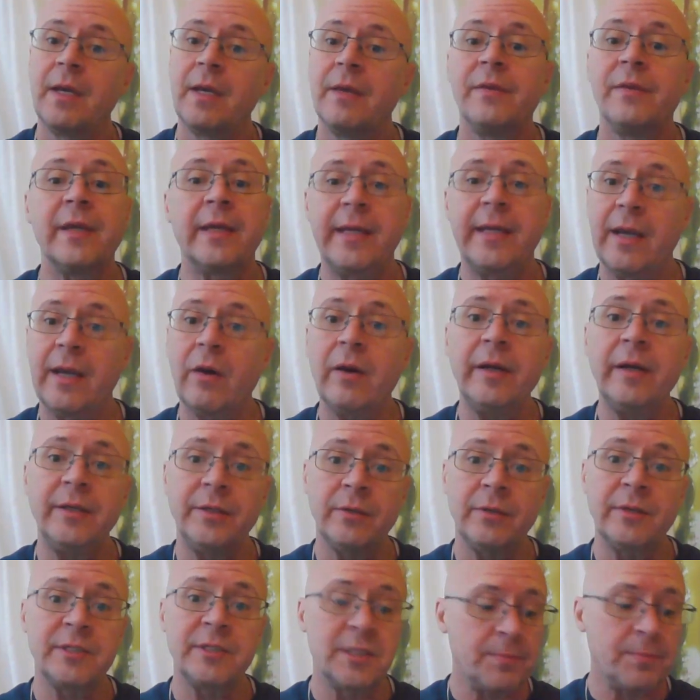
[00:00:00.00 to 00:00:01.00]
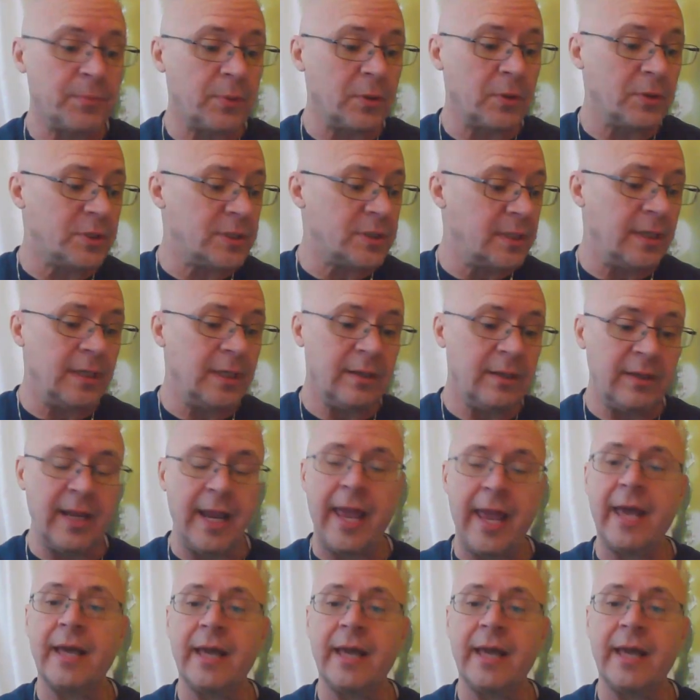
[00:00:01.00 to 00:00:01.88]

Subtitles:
The character is the person, the